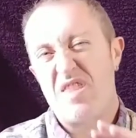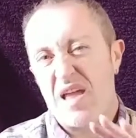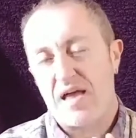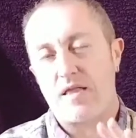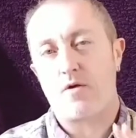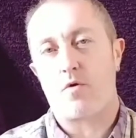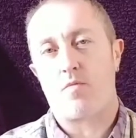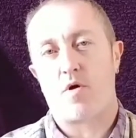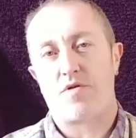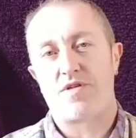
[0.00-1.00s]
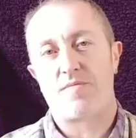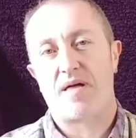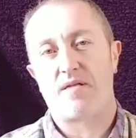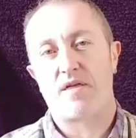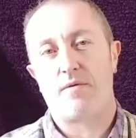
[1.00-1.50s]
nearly gourmand
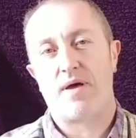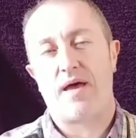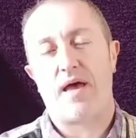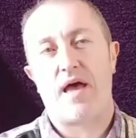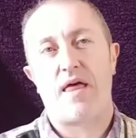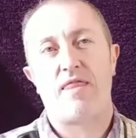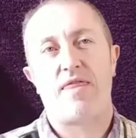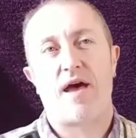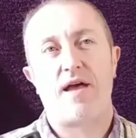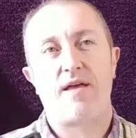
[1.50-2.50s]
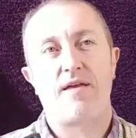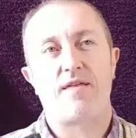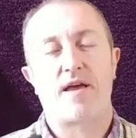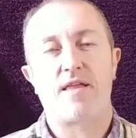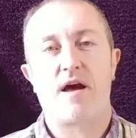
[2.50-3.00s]
smell to it. That
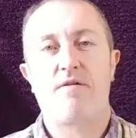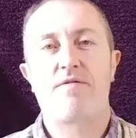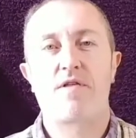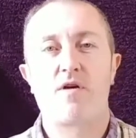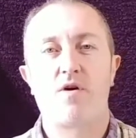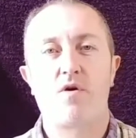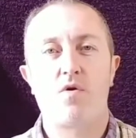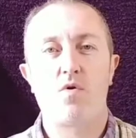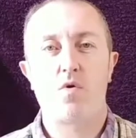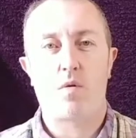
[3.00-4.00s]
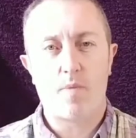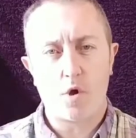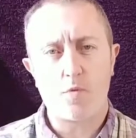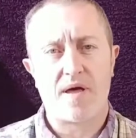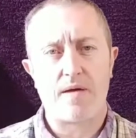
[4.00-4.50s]
is enough to
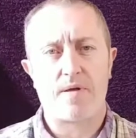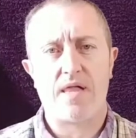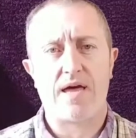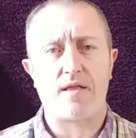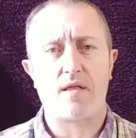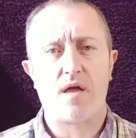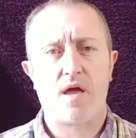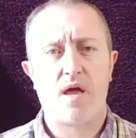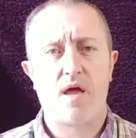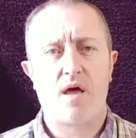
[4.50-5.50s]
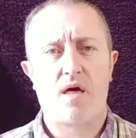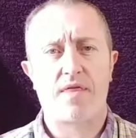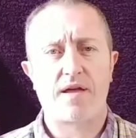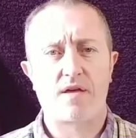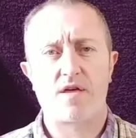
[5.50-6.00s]
pull people in,
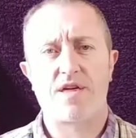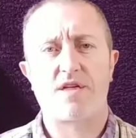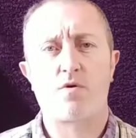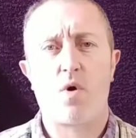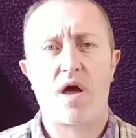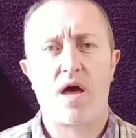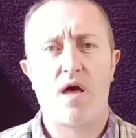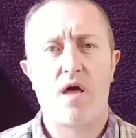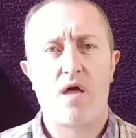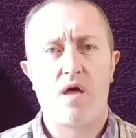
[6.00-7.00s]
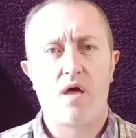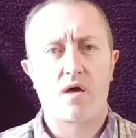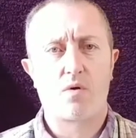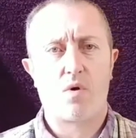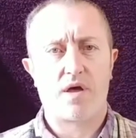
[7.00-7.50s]
I think, because it's quite a
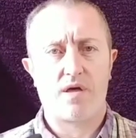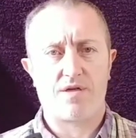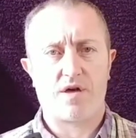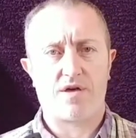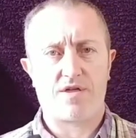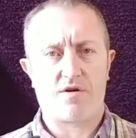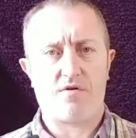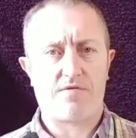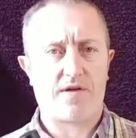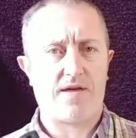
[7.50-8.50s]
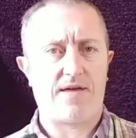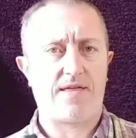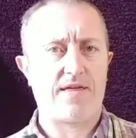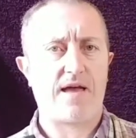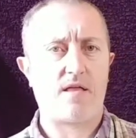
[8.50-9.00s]
soft
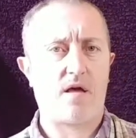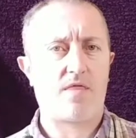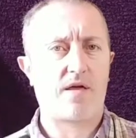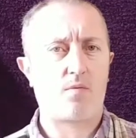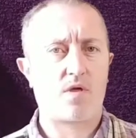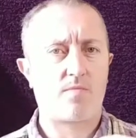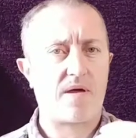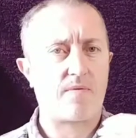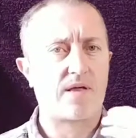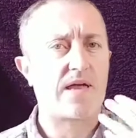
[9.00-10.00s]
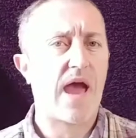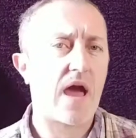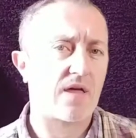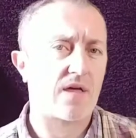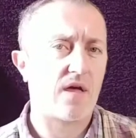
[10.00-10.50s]
scent. I think once people
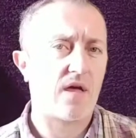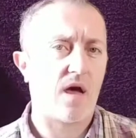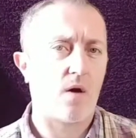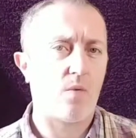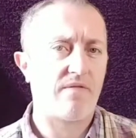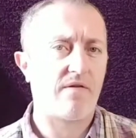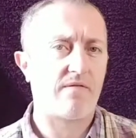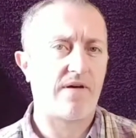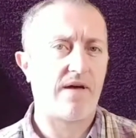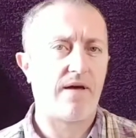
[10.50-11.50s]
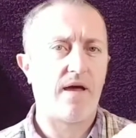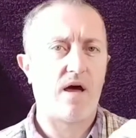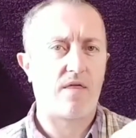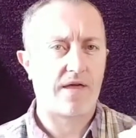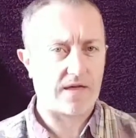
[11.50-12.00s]
get a whiff of it,
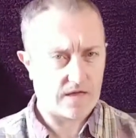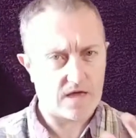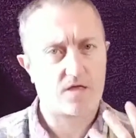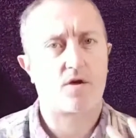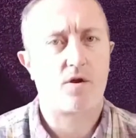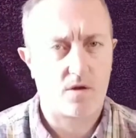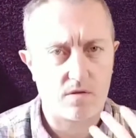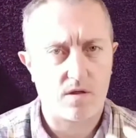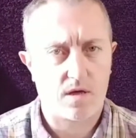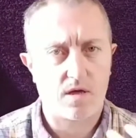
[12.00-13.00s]
I think it's gonna